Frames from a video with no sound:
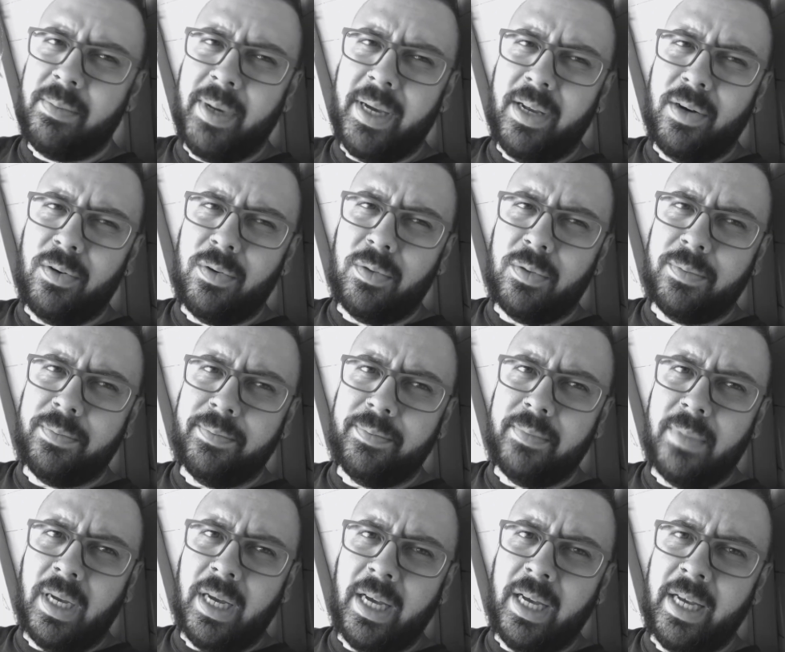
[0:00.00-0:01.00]
about all.
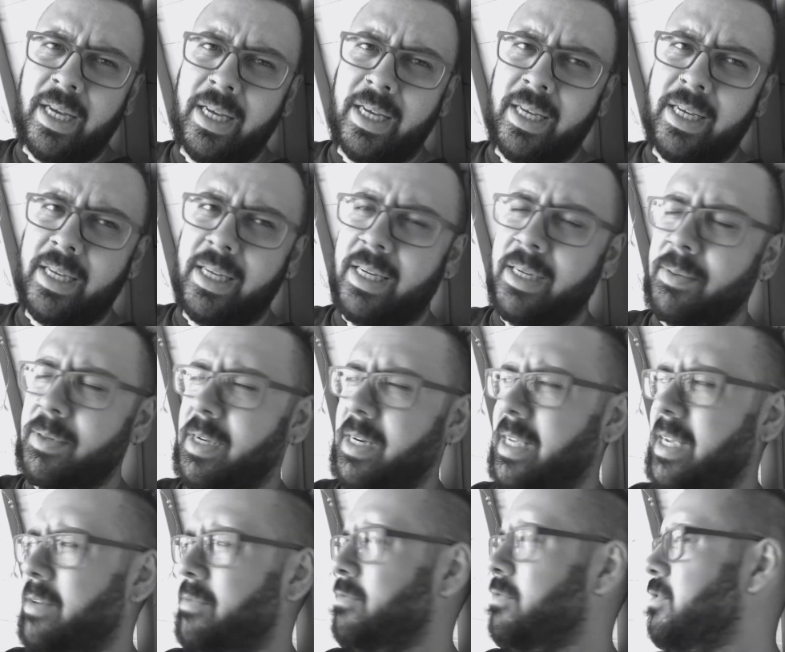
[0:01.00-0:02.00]
I'm going to
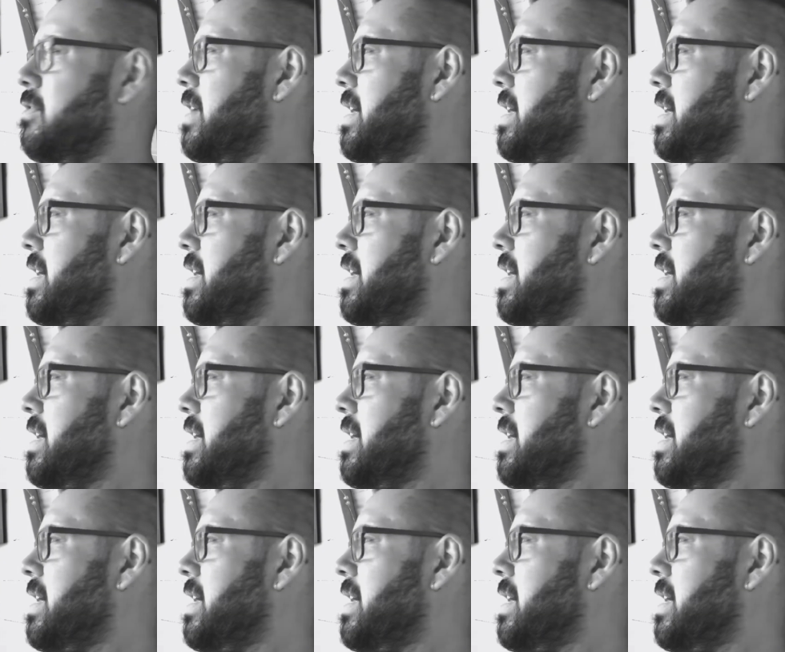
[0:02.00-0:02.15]
go and